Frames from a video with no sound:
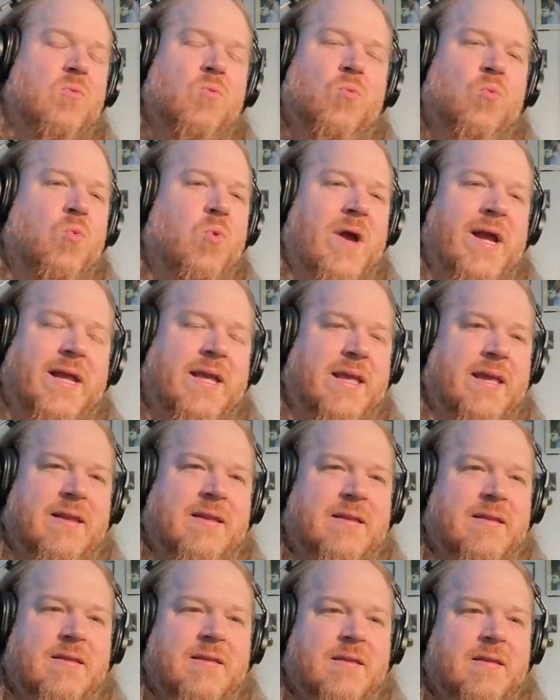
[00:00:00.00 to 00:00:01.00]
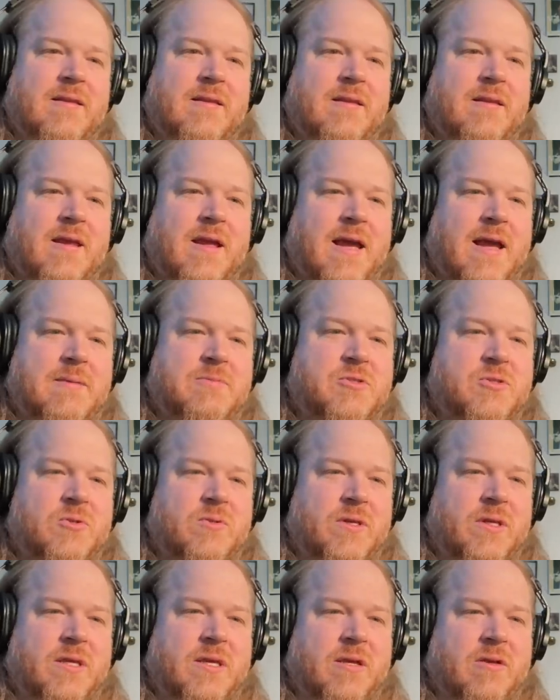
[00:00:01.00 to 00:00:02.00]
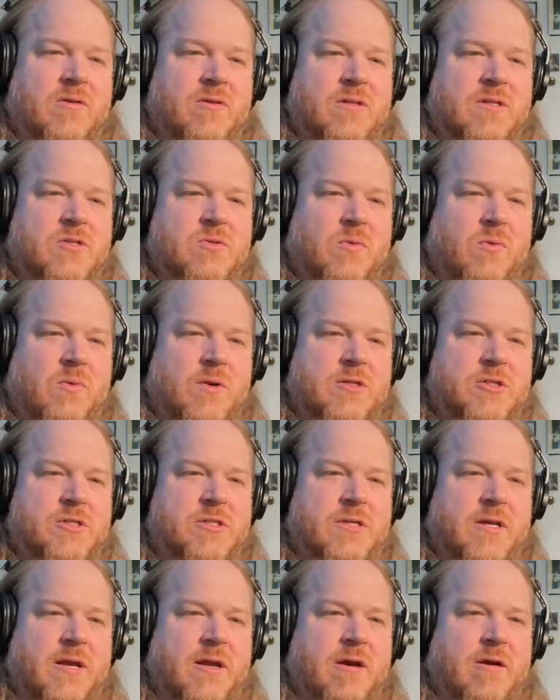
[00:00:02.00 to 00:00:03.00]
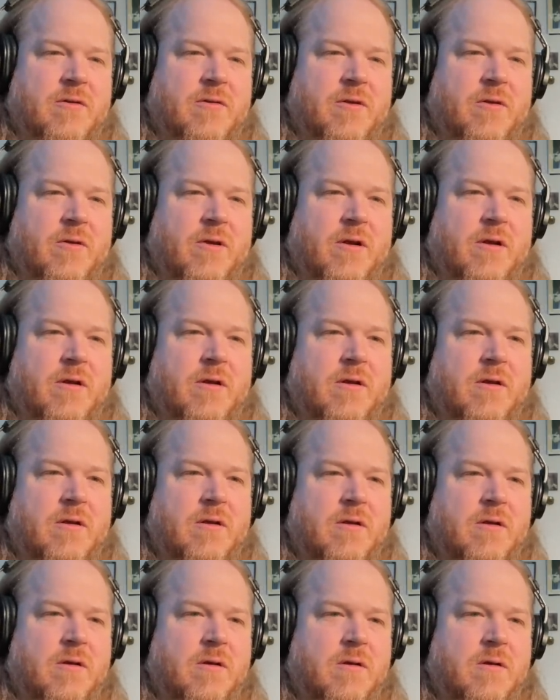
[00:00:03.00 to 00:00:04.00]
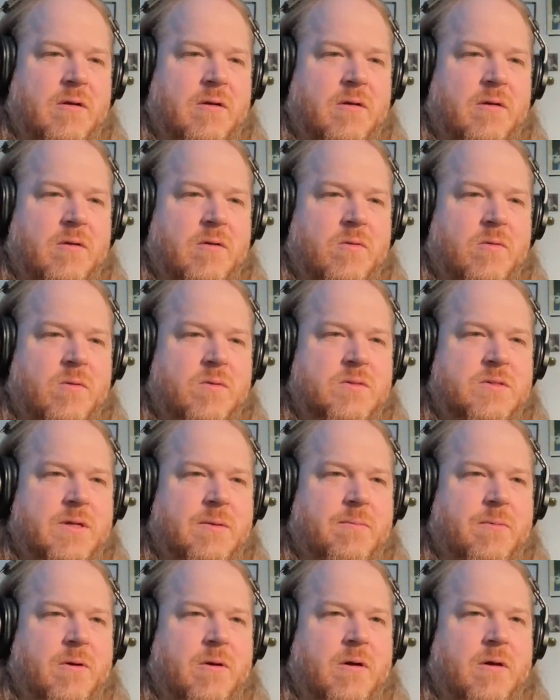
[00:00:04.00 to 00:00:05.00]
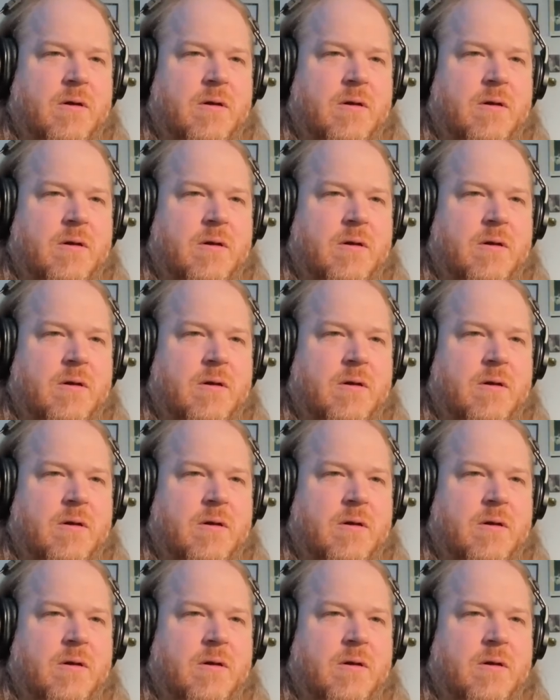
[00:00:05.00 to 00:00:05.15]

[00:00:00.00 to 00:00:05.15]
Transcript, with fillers: Wicked. Absolutely killer. Let's rewind just a hair though here. Where's that part?